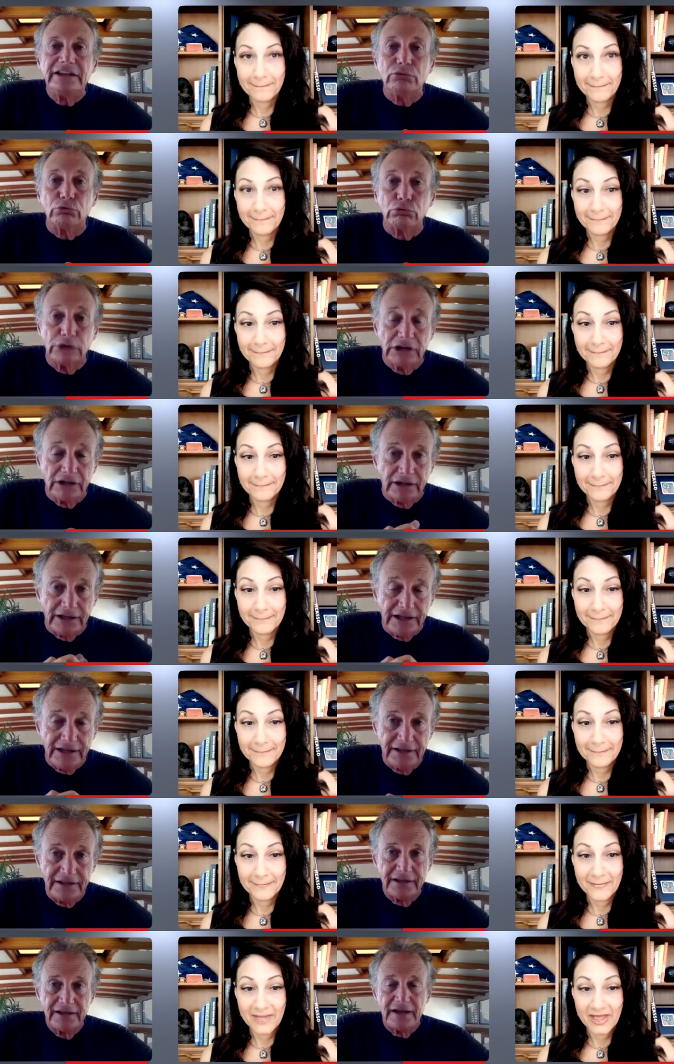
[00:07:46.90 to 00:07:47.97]

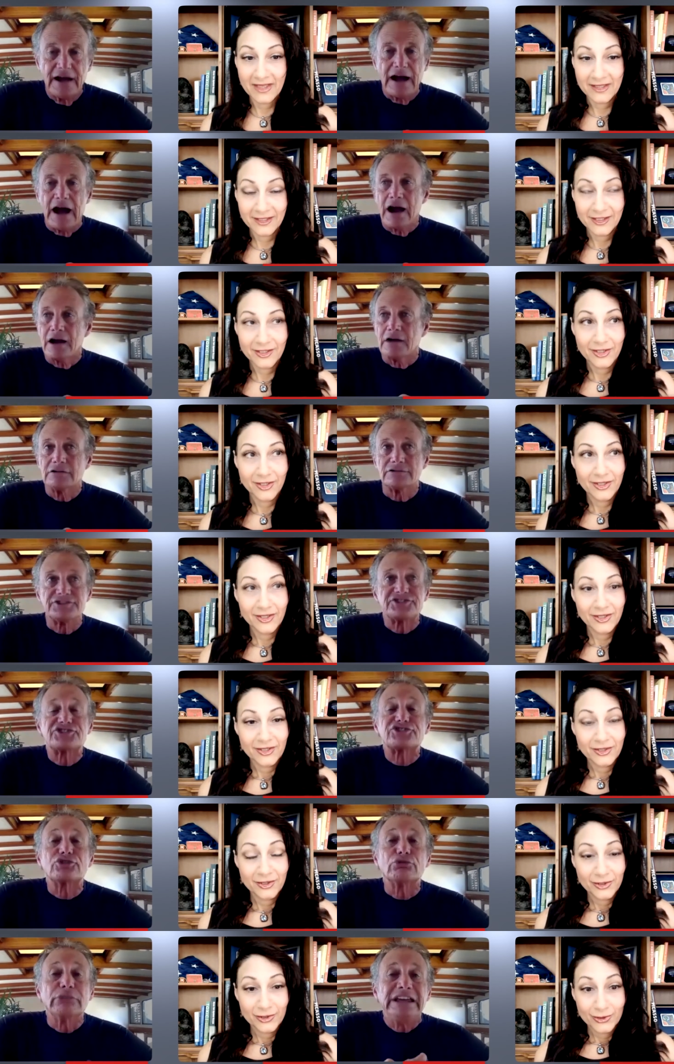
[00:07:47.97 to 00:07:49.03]
Speaker 1: really are
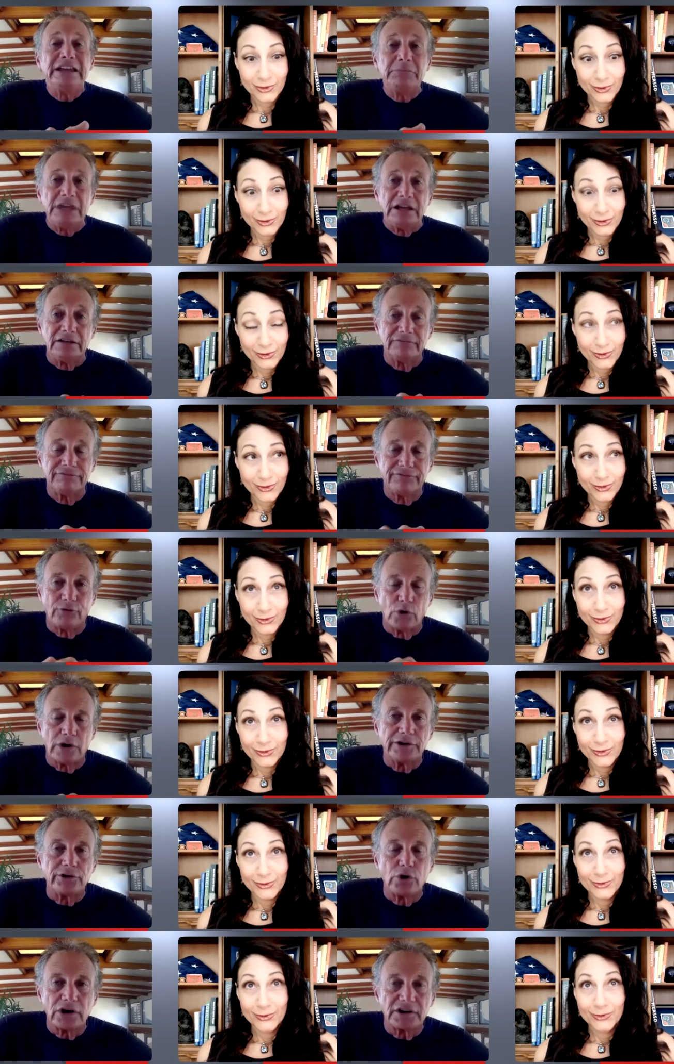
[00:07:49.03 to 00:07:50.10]
screaming for
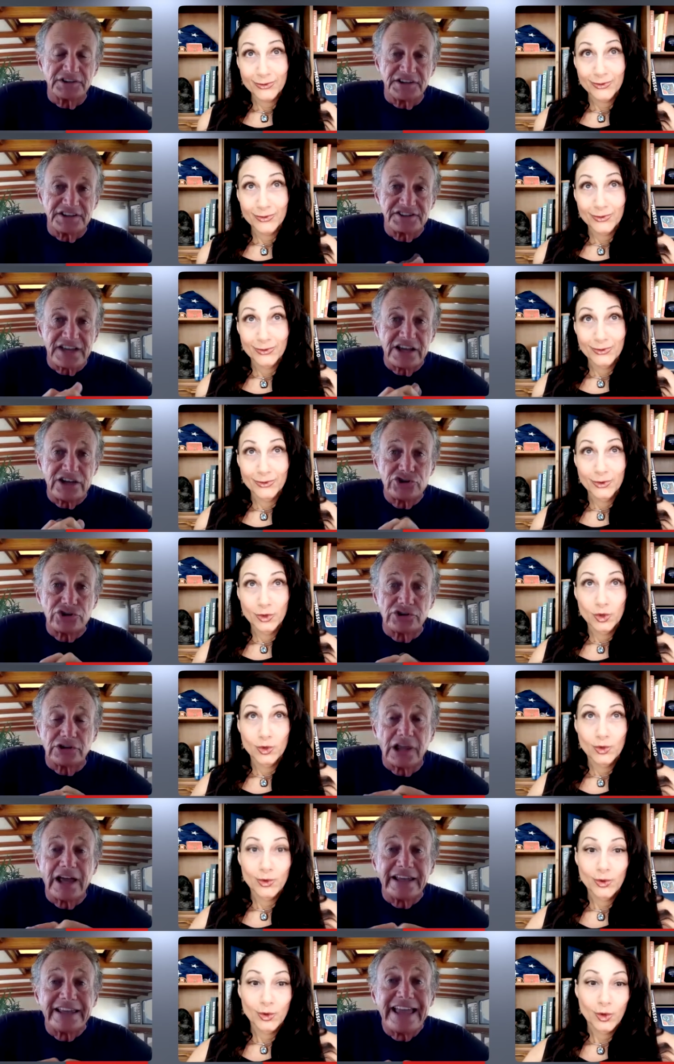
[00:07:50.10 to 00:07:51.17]
an organization
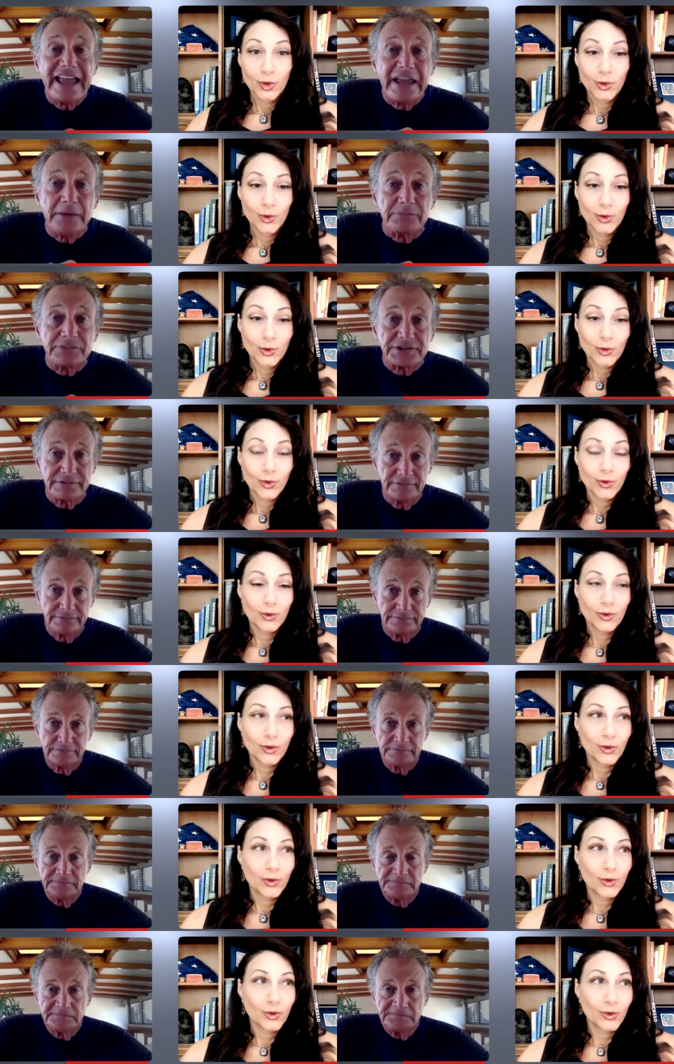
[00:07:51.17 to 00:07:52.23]
like AIMS?
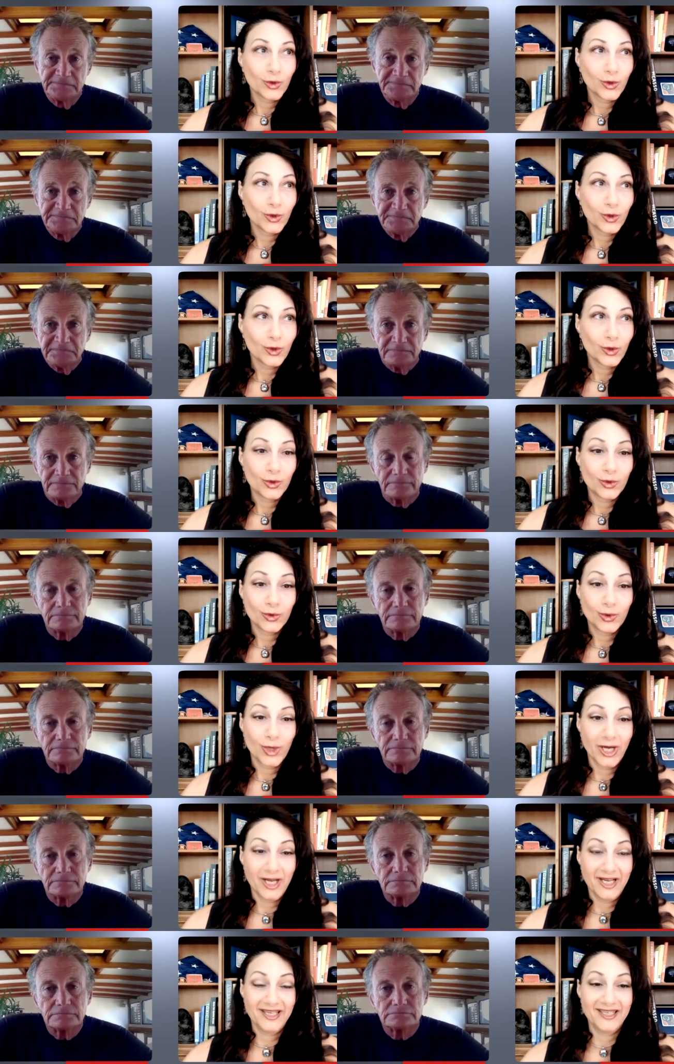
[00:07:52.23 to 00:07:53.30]

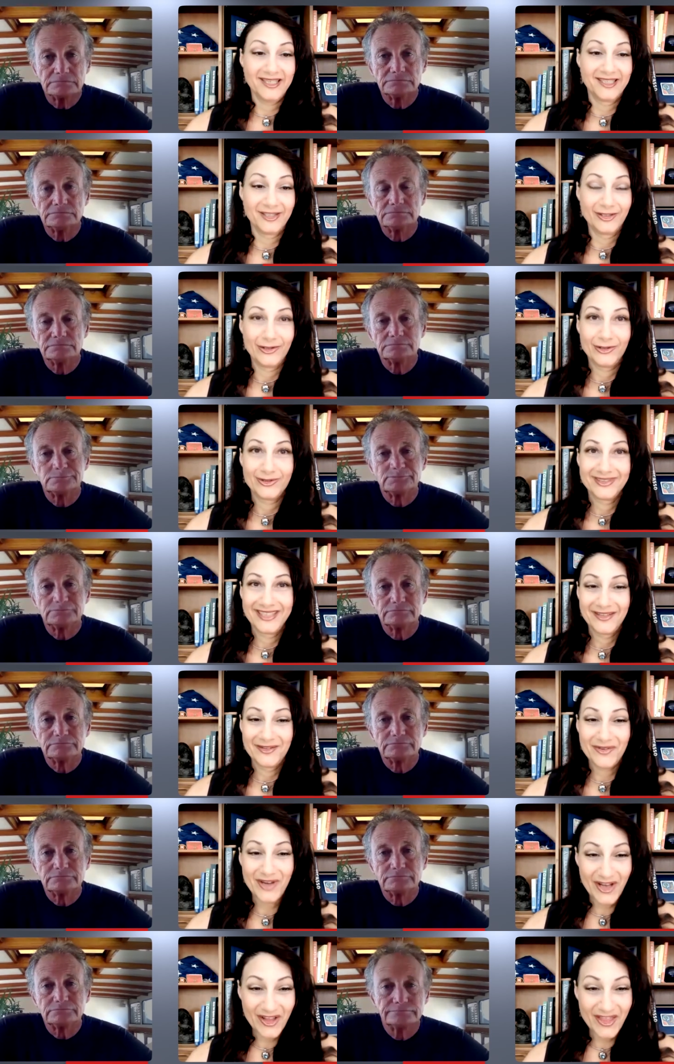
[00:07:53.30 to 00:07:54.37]
Speaker 2: Oh,
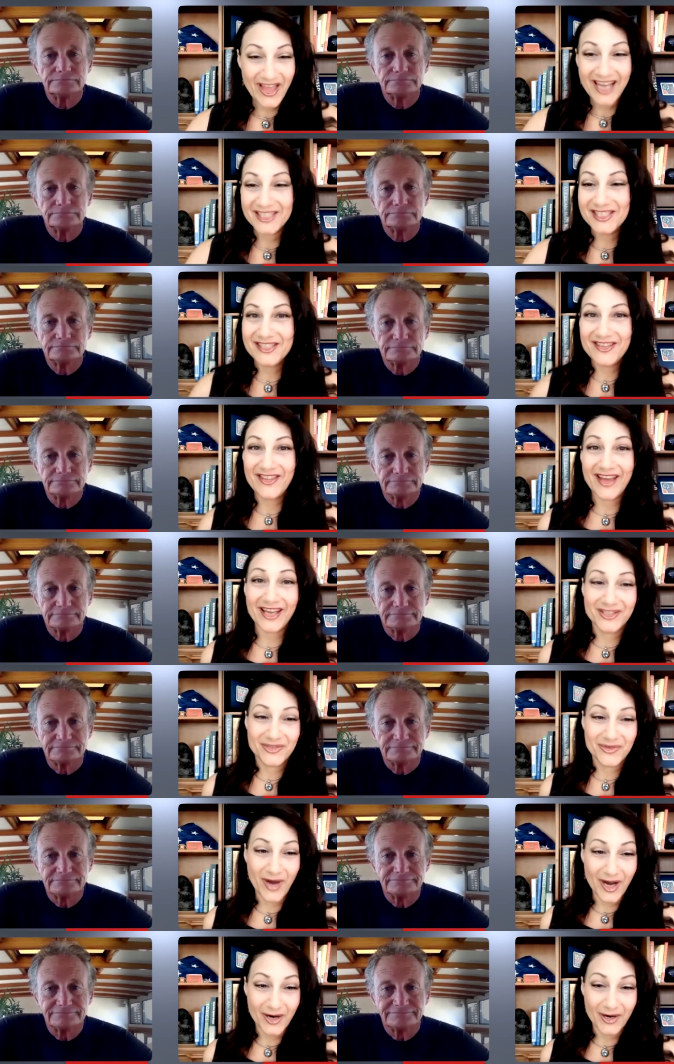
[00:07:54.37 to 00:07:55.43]
well, that's
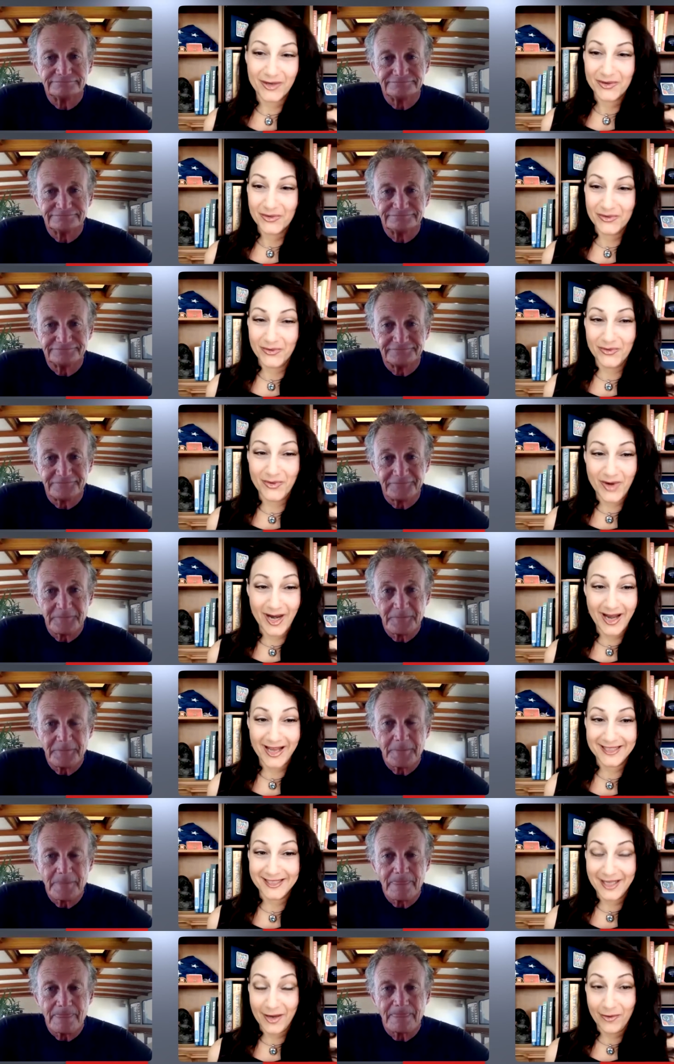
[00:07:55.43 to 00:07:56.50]
that's where
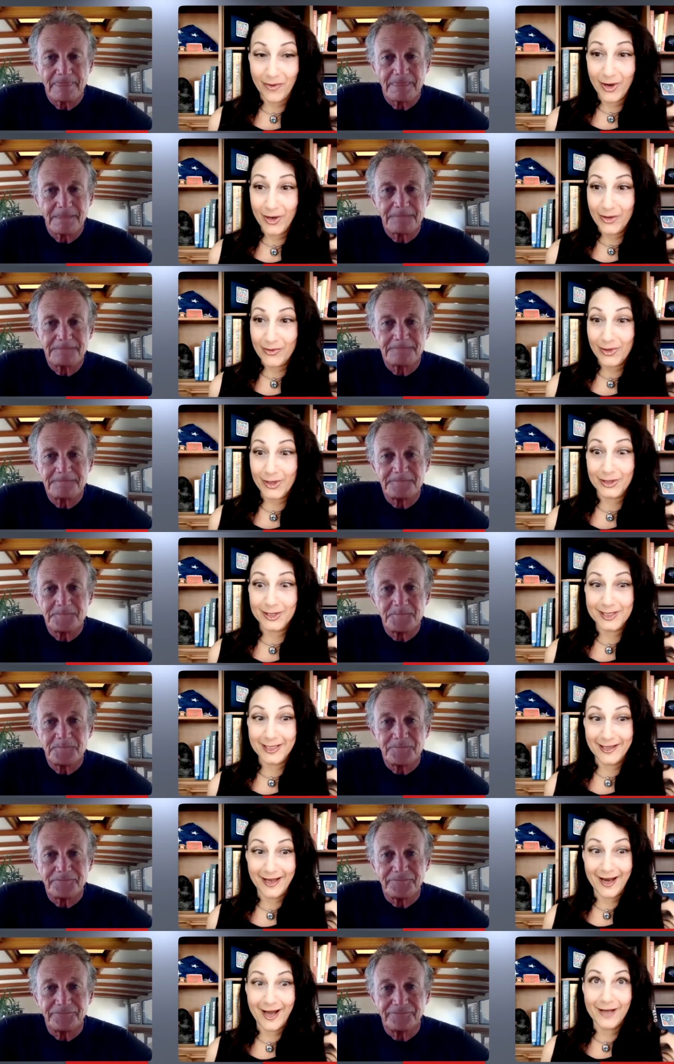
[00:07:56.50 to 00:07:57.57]
when I say what in the world
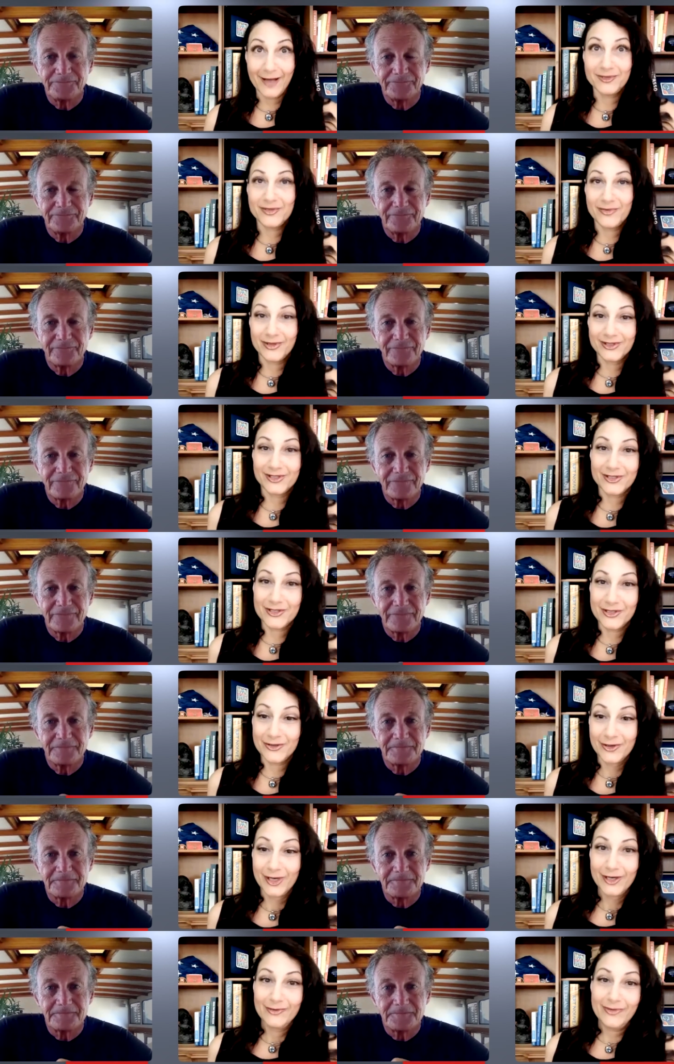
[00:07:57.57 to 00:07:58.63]
is it that I'm supposed to do,